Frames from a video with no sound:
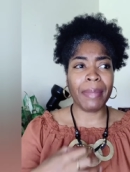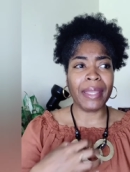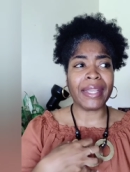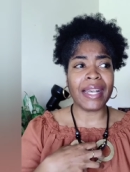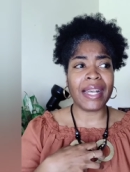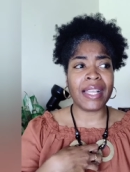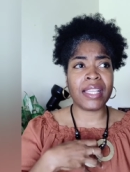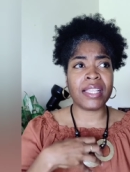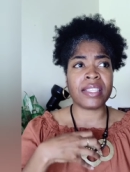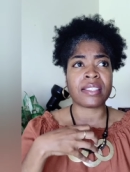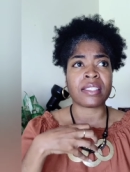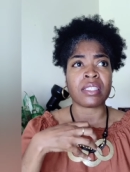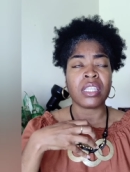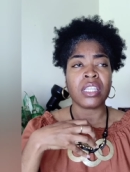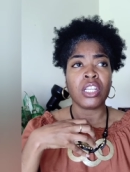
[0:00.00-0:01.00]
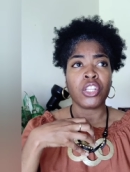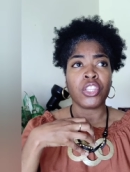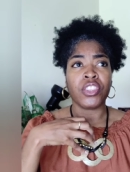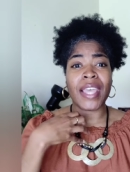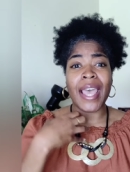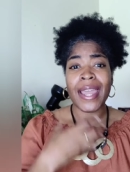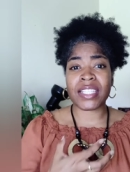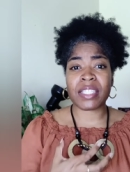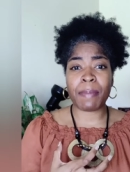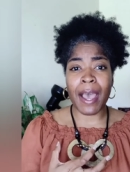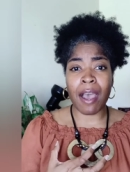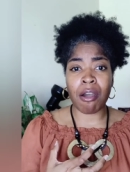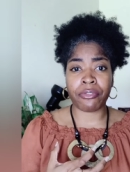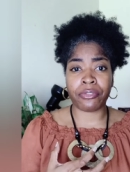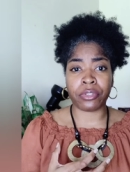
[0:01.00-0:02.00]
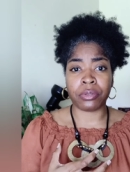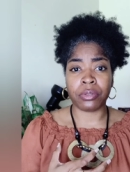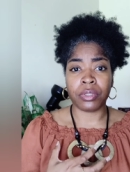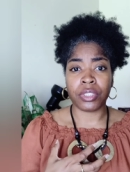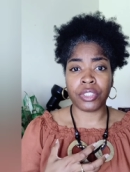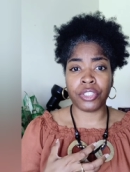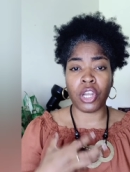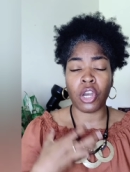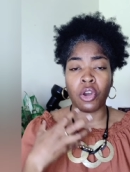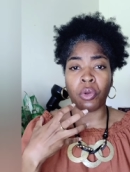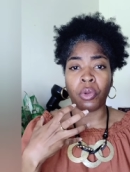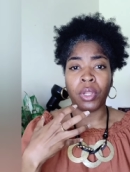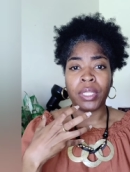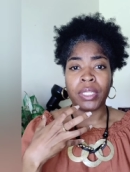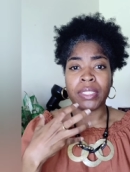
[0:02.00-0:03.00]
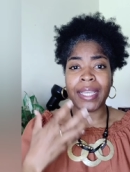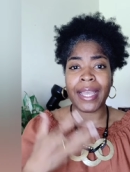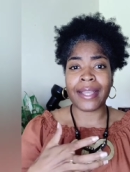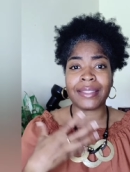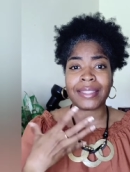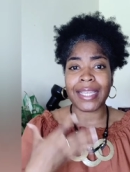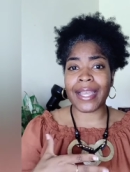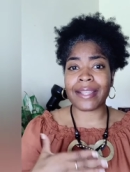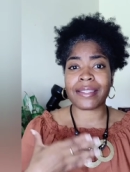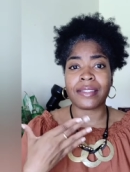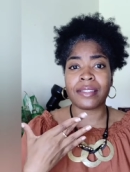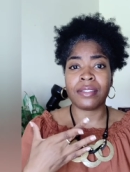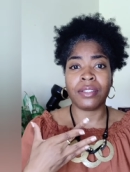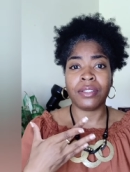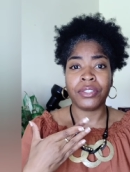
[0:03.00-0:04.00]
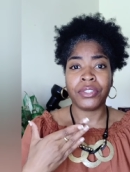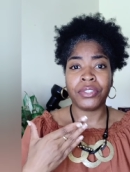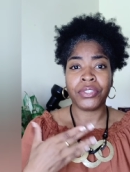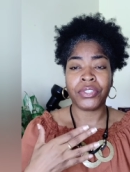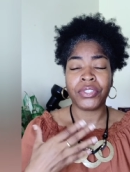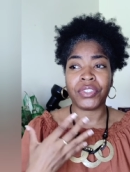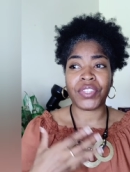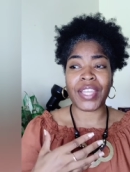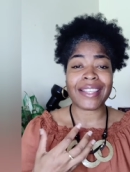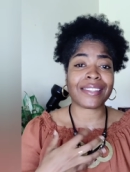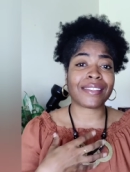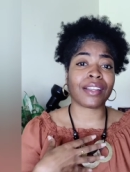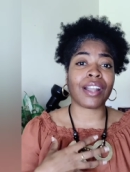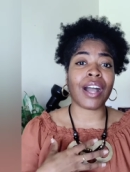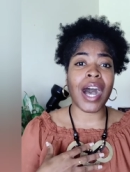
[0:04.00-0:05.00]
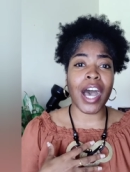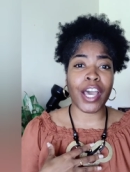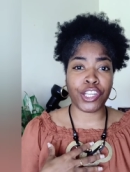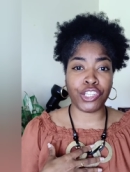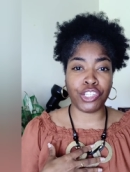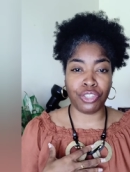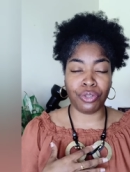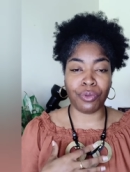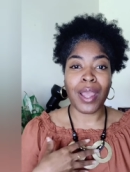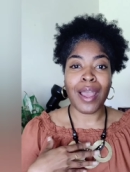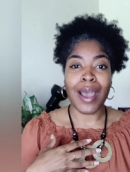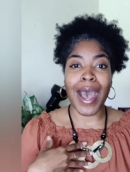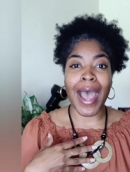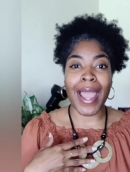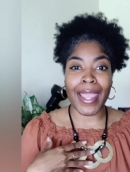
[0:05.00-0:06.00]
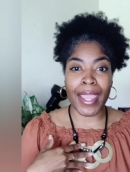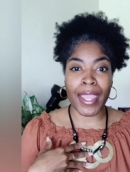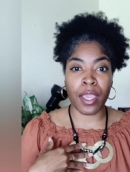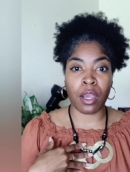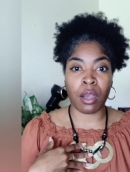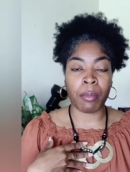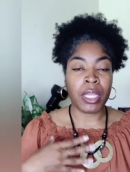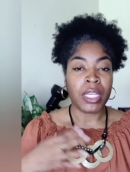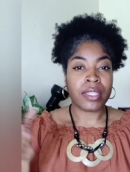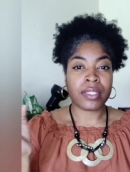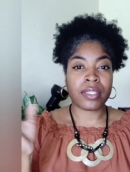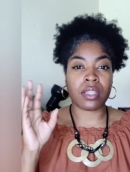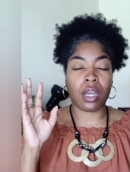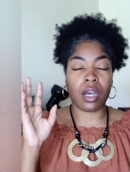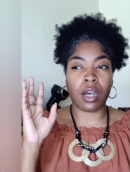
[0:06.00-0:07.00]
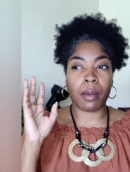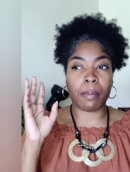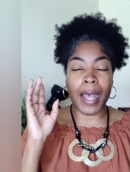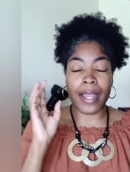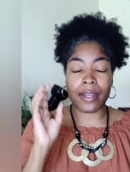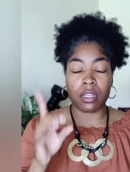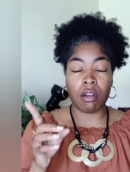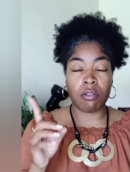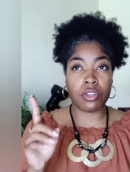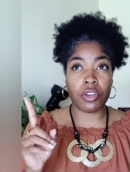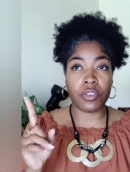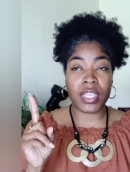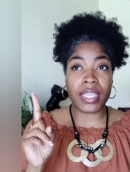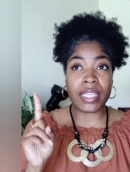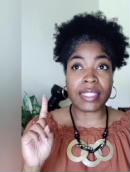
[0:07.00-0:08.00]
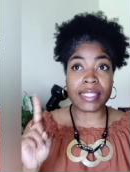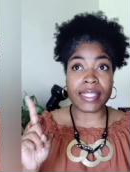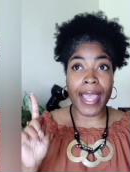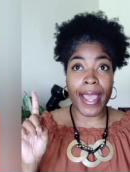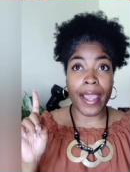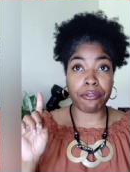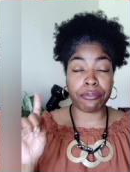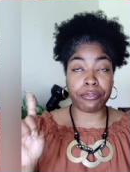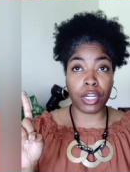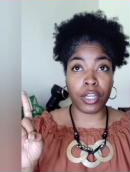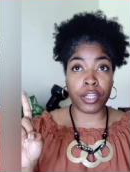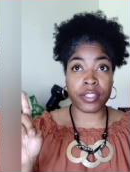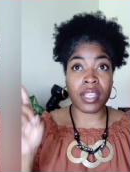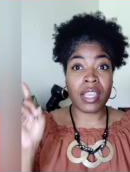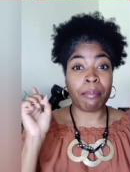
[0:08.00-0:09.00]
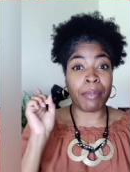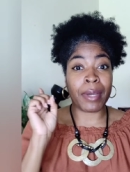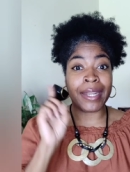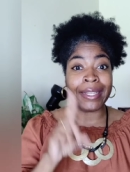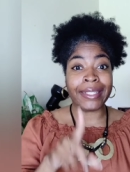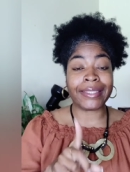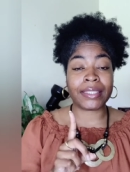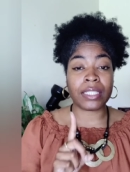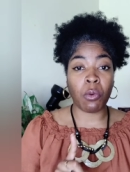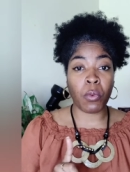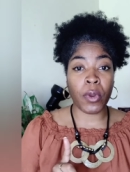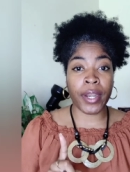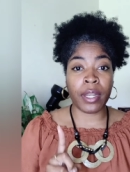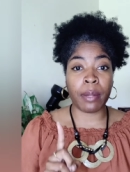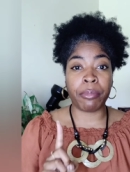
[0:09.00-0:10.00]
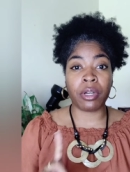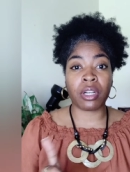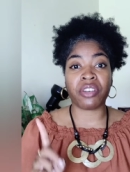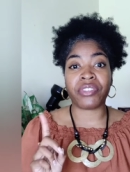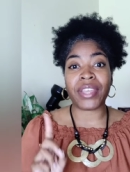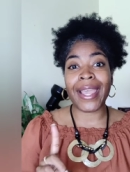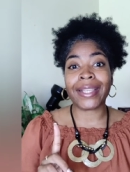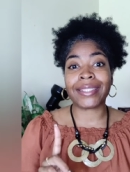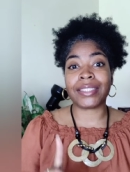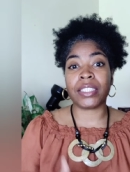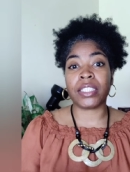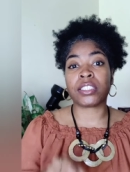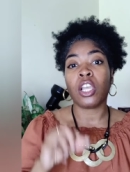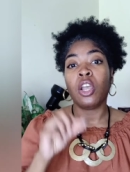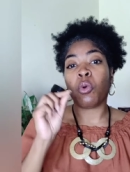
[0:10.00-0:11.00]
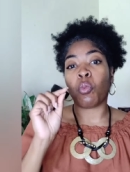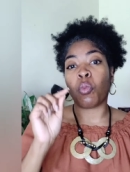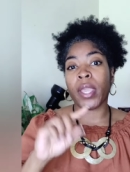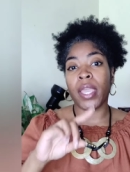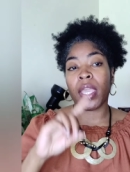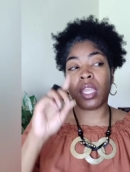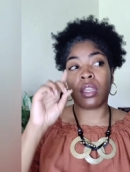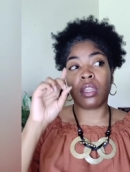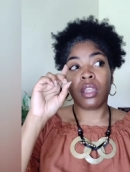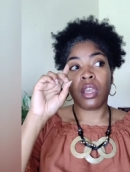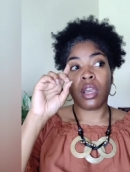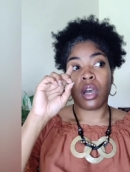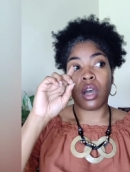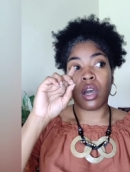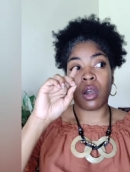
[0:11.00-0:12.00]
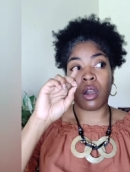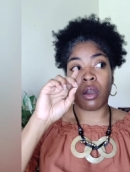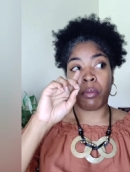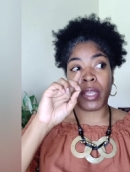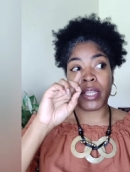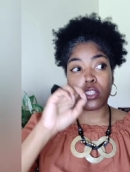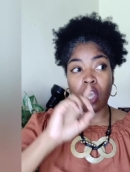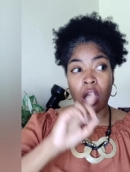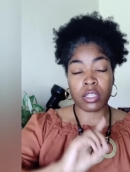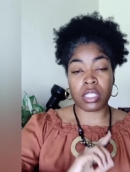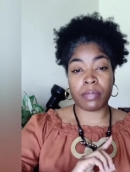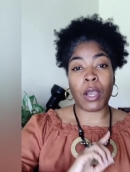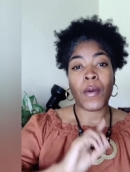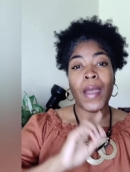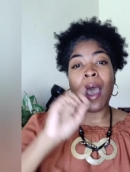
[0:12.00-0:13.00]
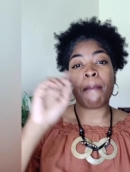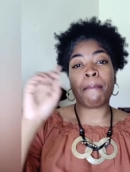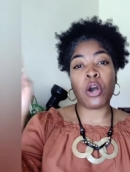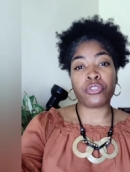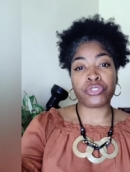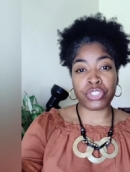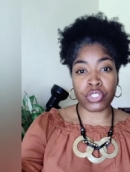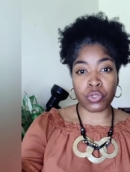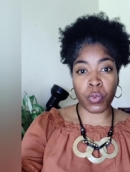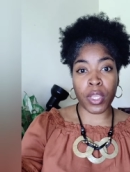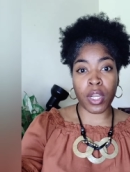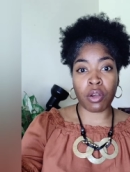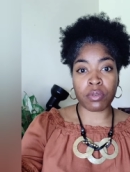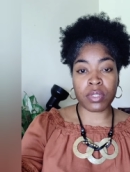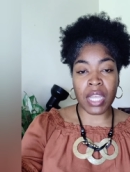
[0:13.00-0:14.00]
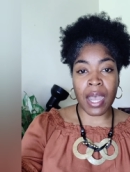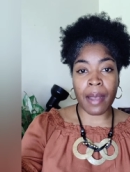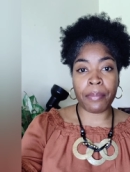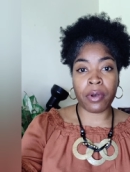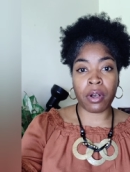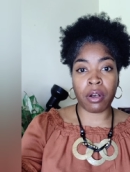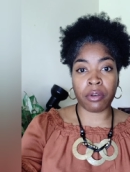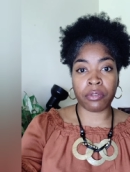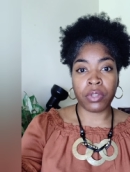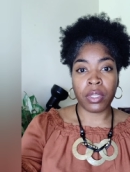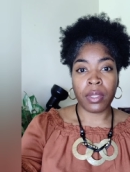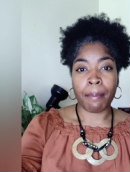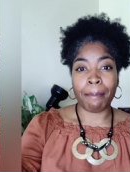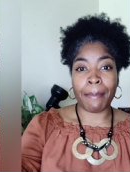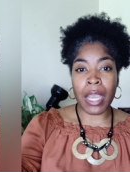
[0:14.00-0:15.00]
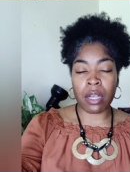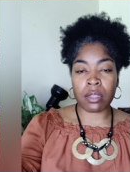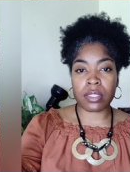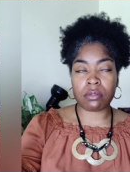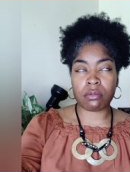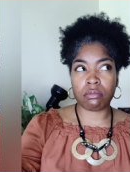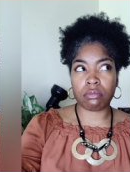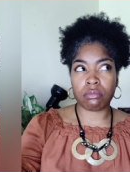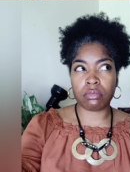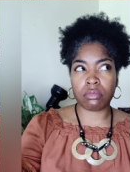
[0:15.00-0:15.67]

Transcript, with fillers: because that is powerful. You know, that's the God in you. I am. I don't know the exact verse, but it is somewhere in the book of Exodus when it talks about how Moses went on top of Mount